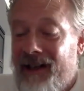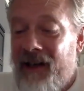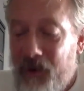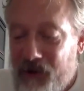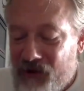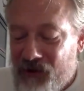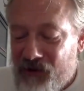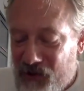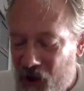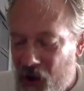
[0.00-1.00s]
It was
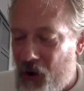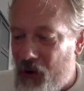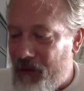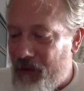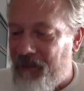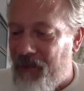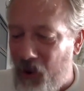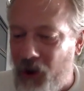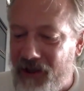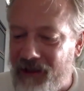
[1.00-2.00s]
so
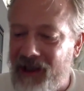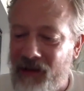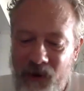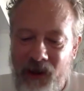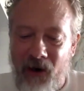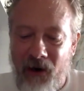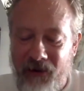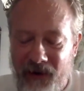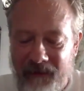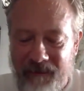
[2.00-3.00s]
important that we are
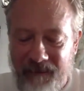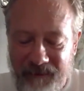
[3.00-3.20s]
the,